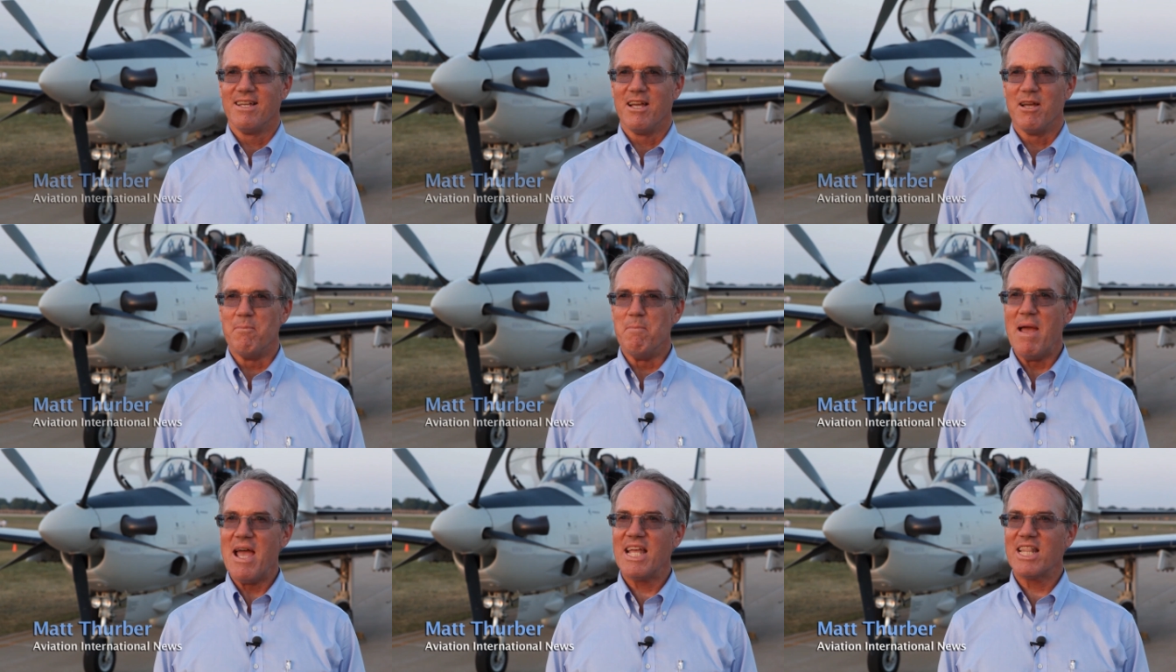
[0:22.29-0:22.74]

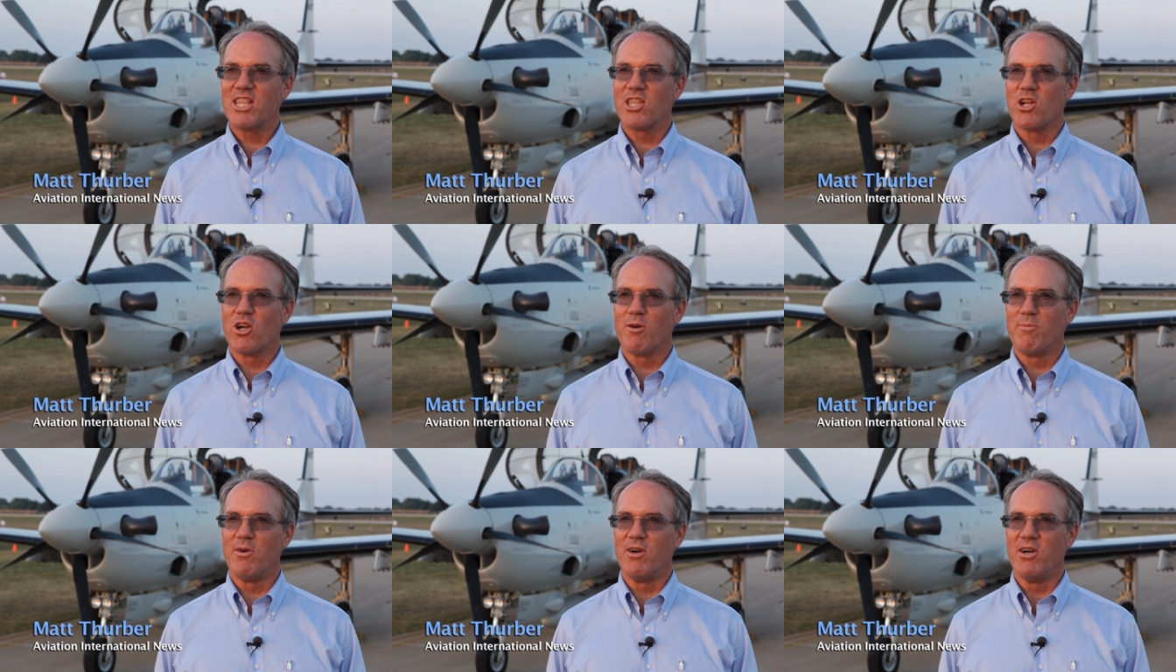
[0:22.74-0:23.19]
Matt
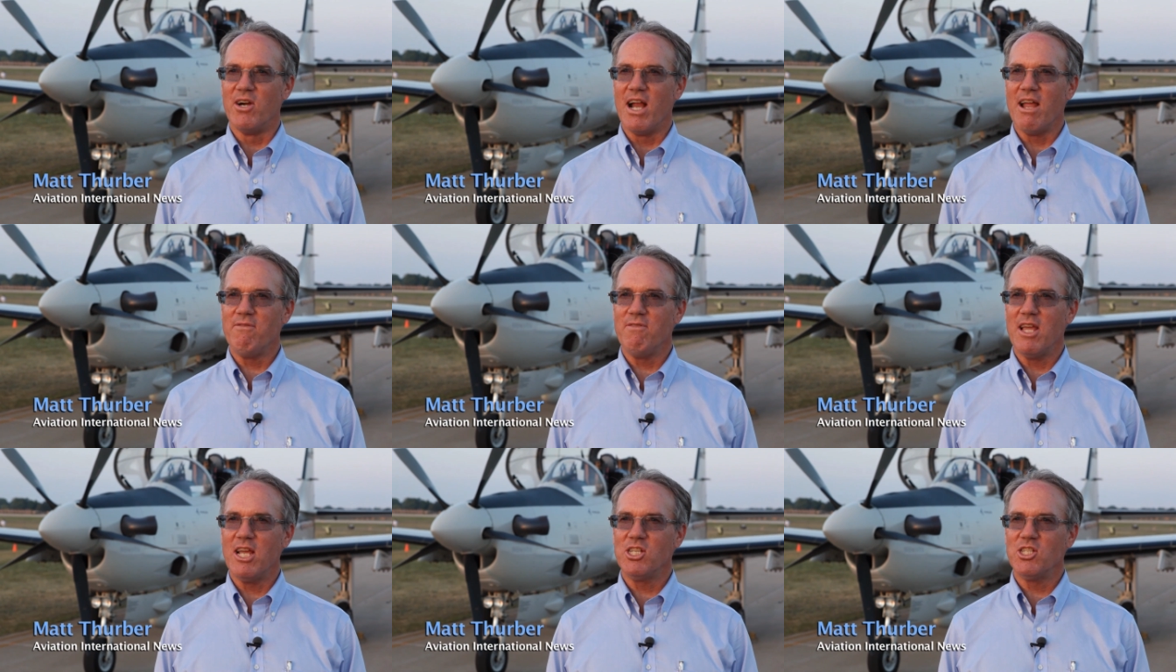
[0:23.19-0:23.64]
Thurber,
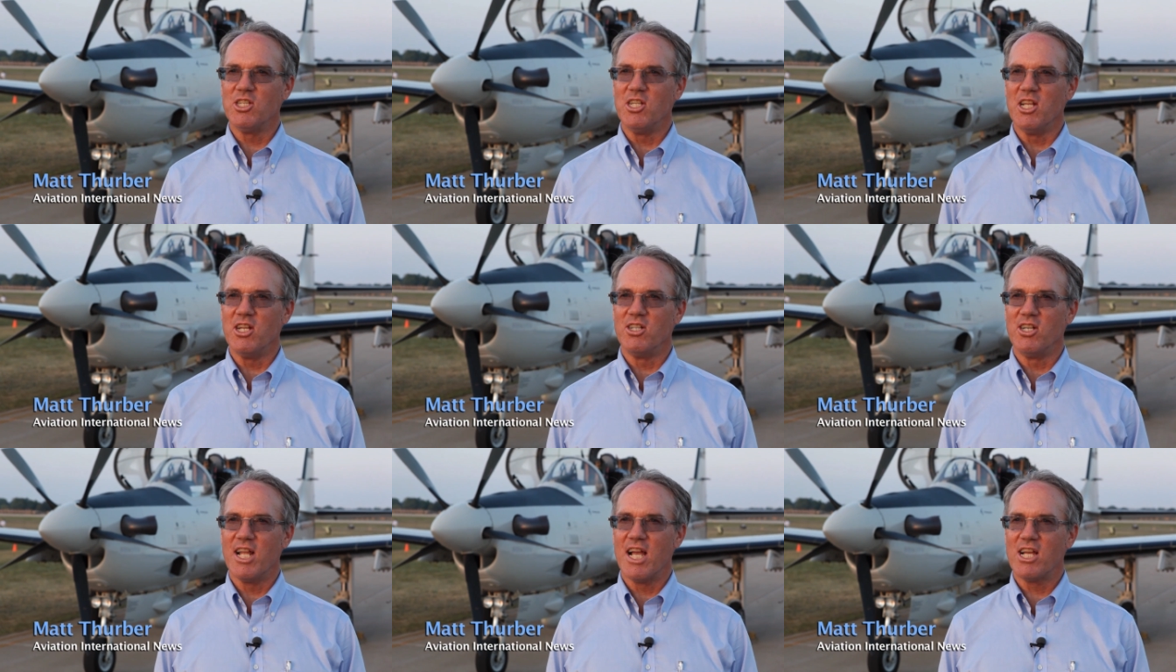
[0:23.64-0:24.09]
Aviation
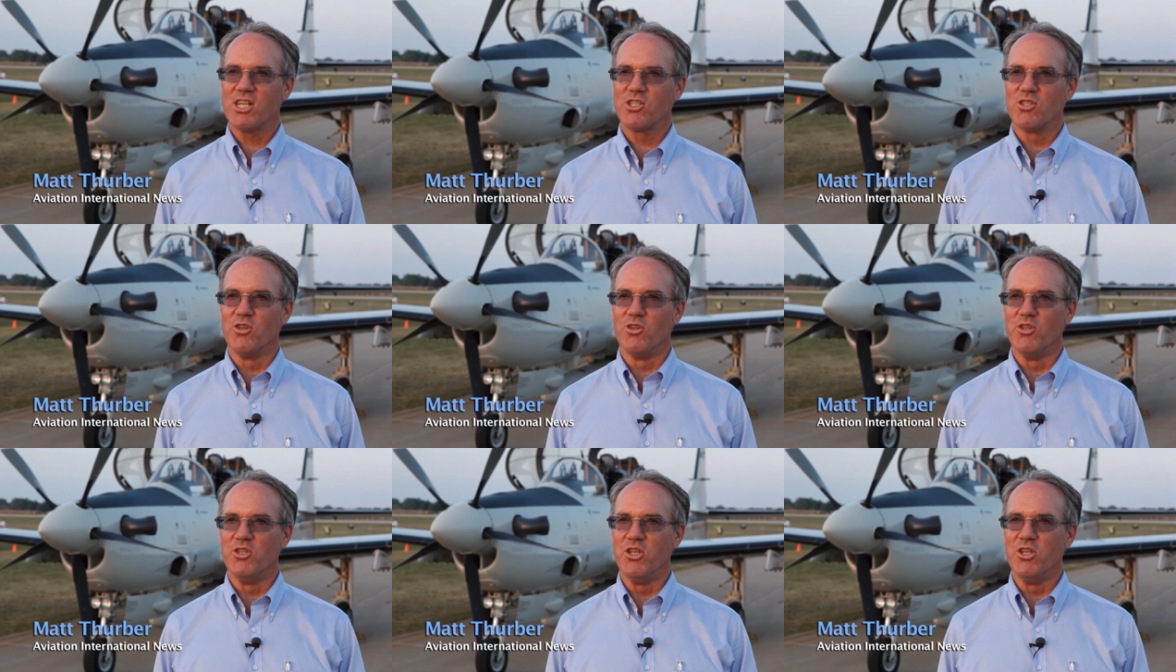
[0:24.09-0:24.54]

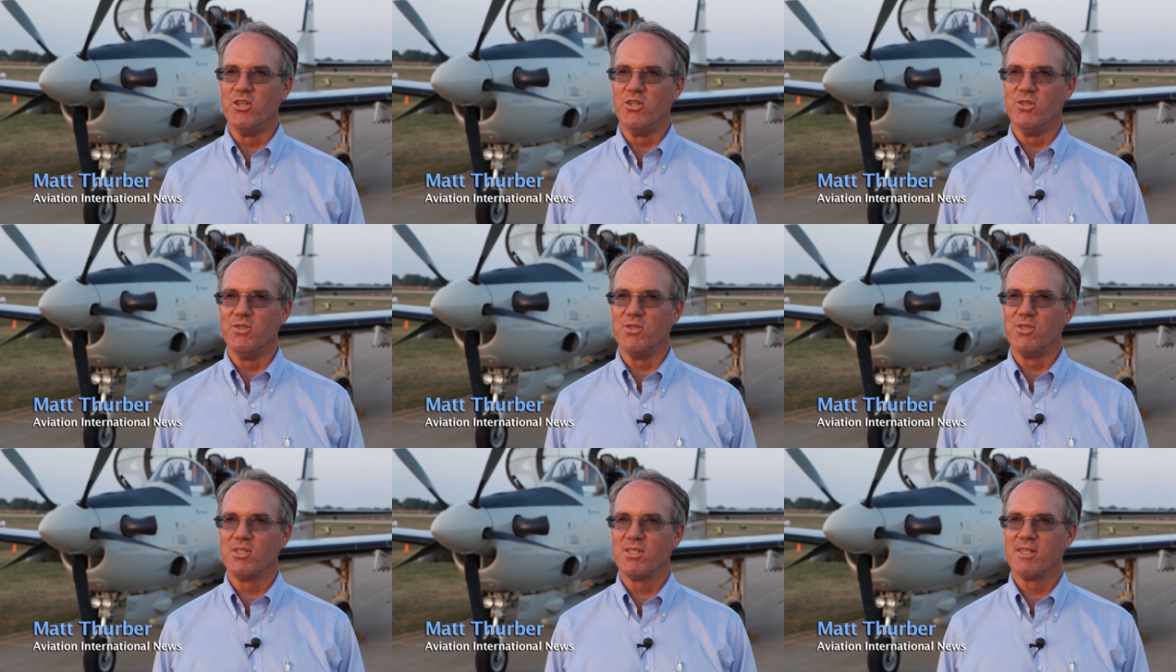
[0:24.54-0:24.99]
International
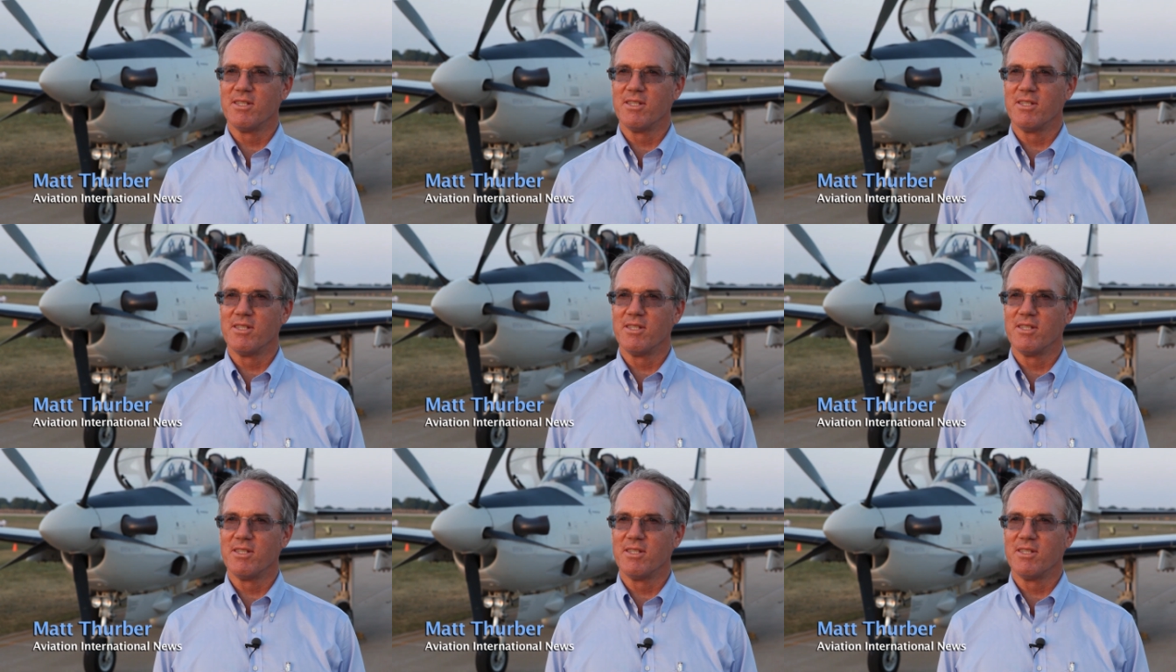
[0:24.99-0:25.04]
News.